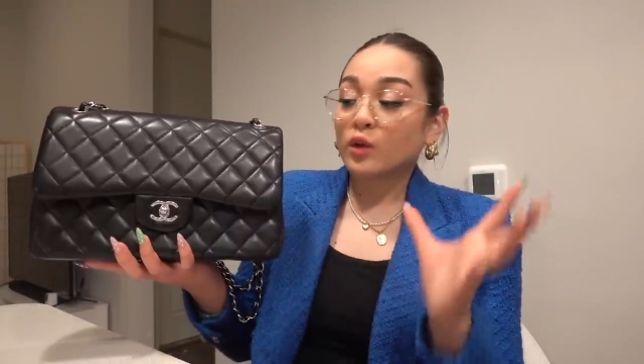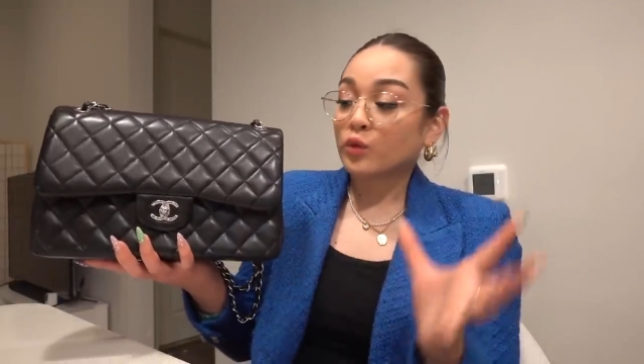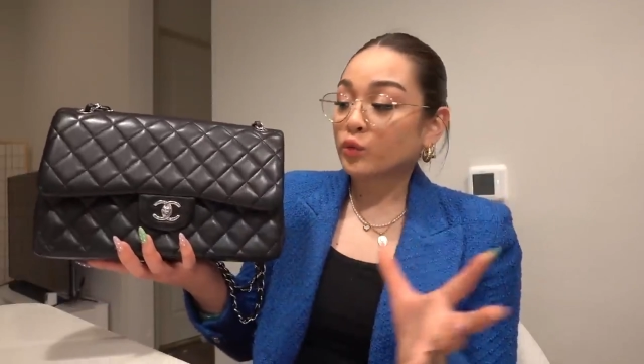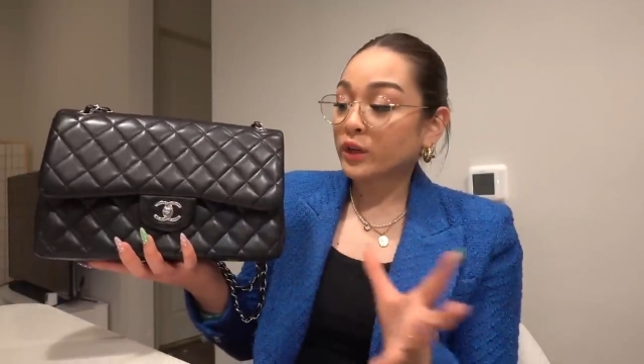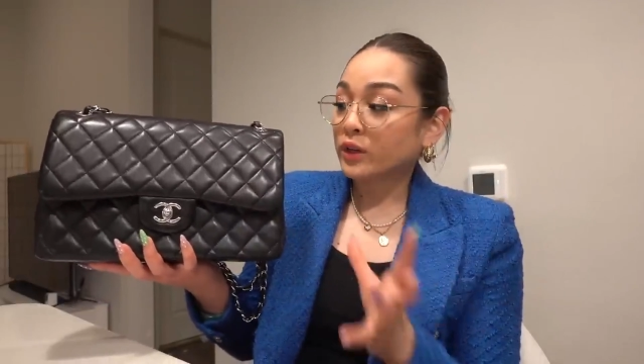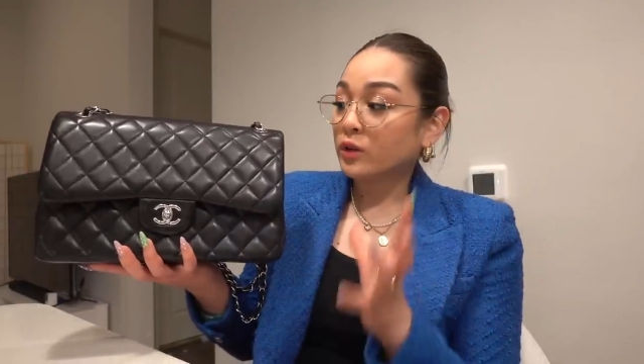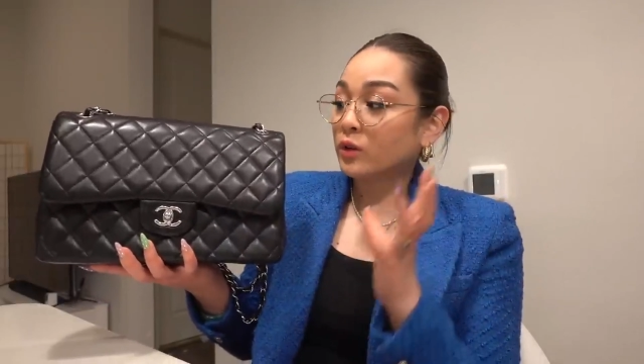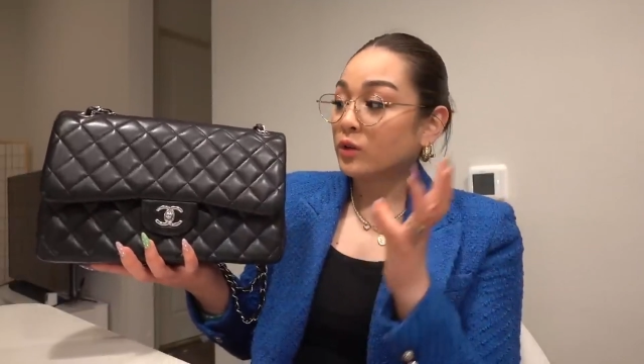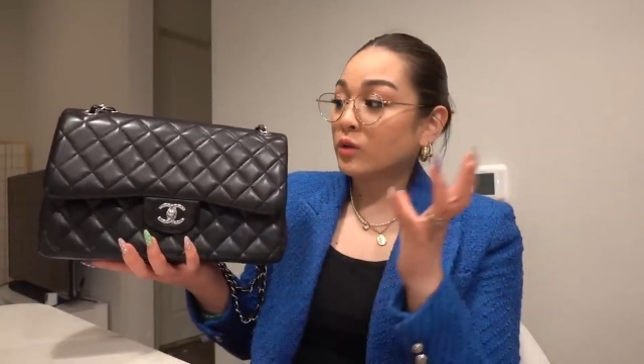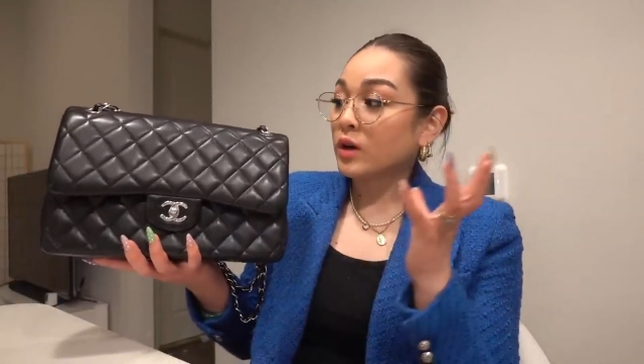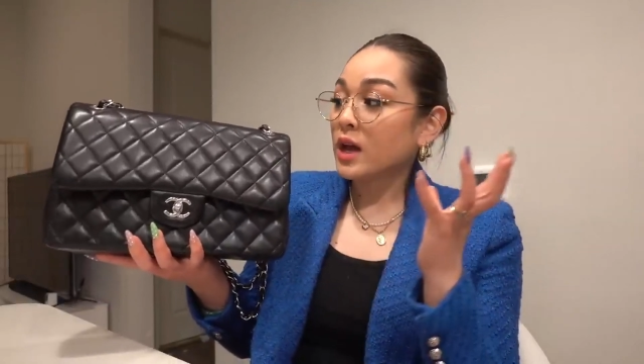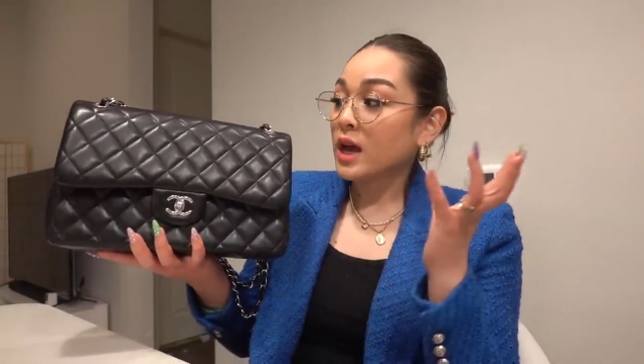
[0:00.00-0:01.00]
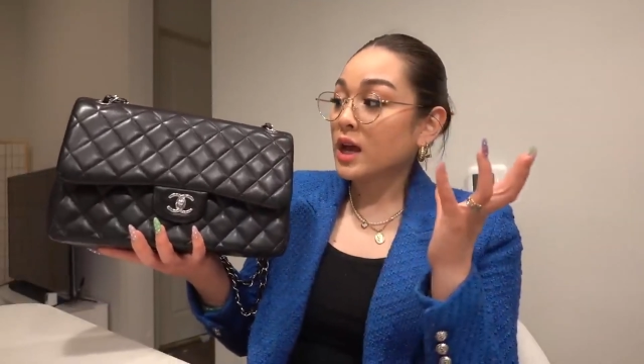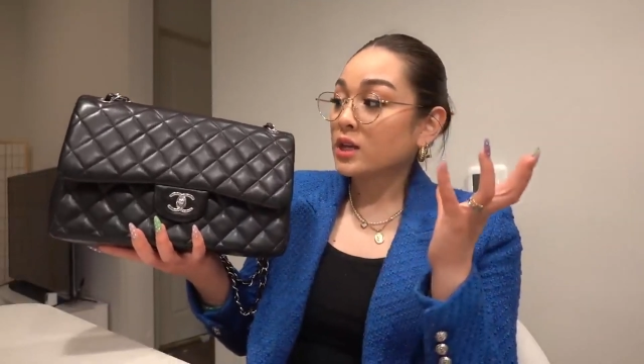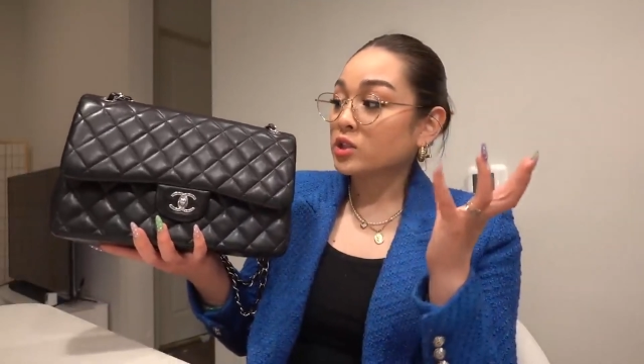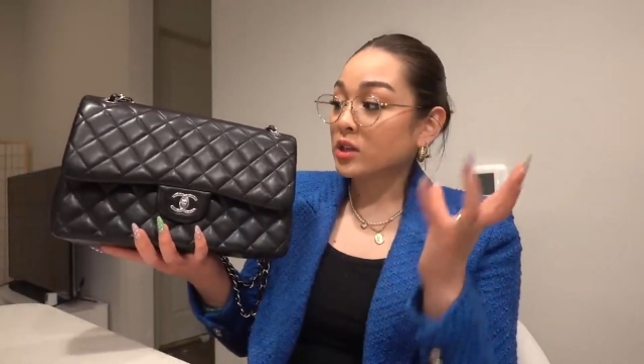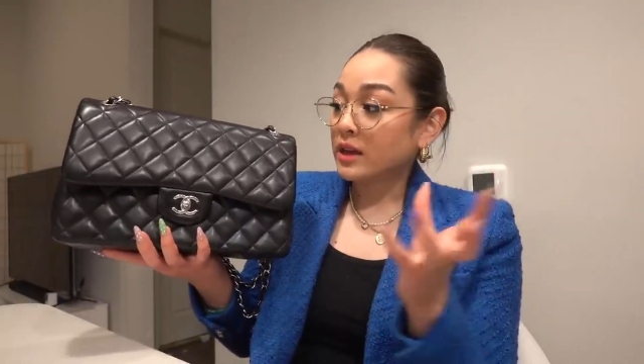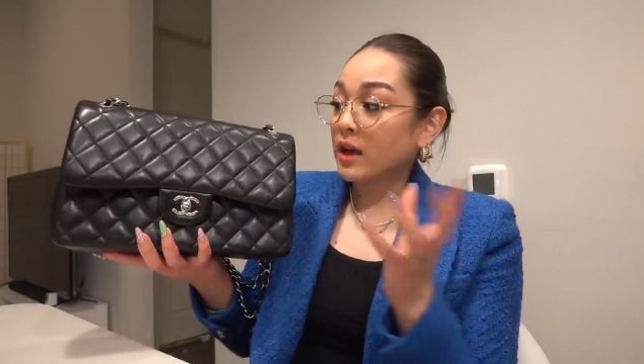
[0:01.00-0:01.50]
real
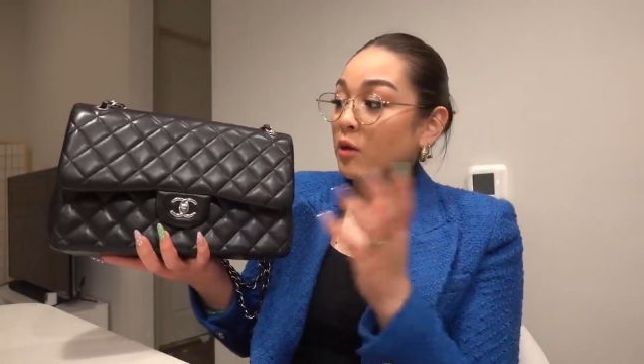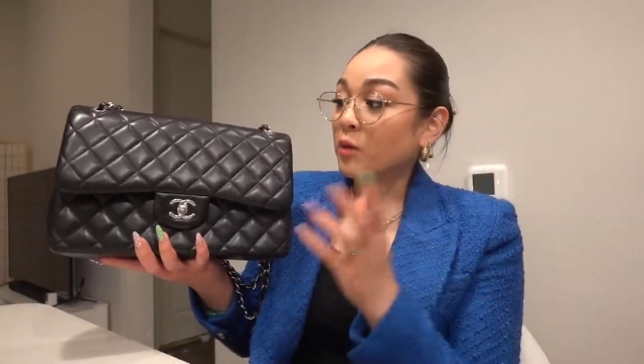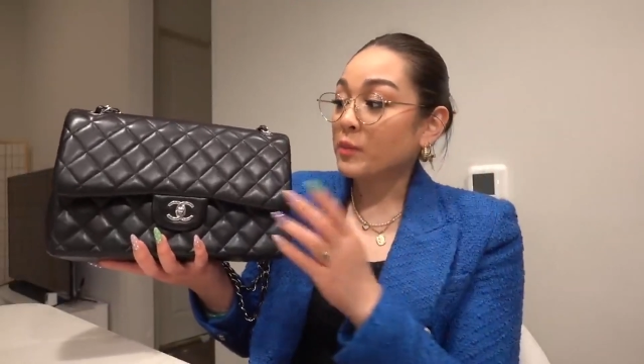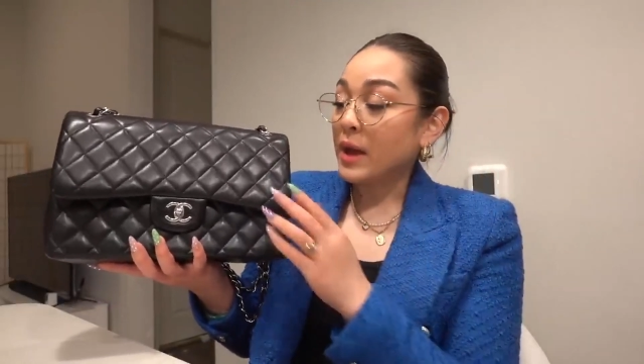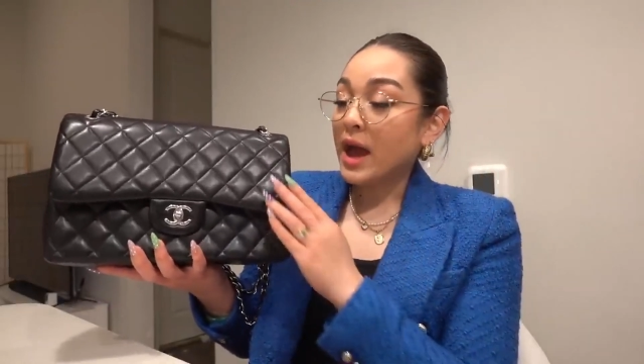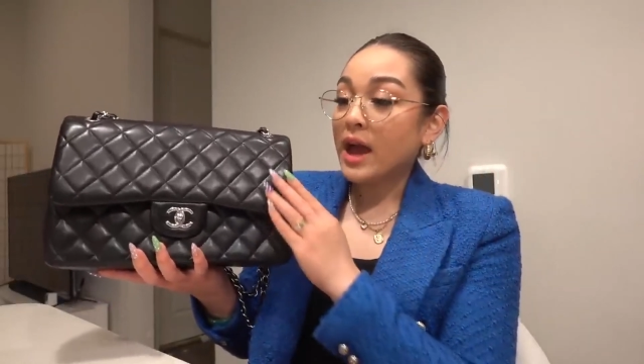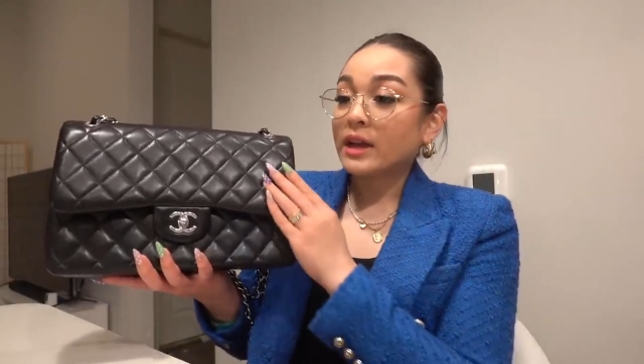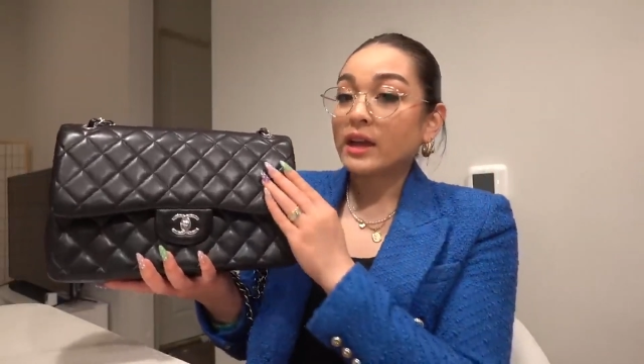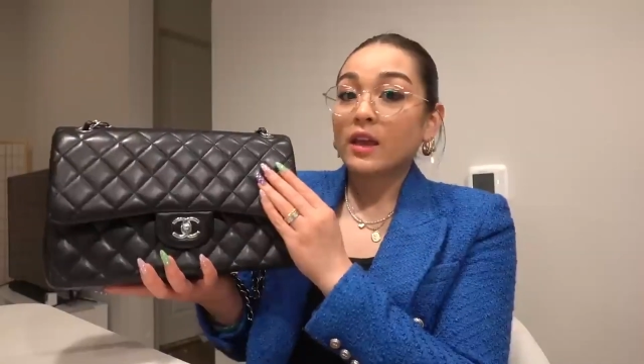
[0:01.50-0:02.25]
Chanel bag,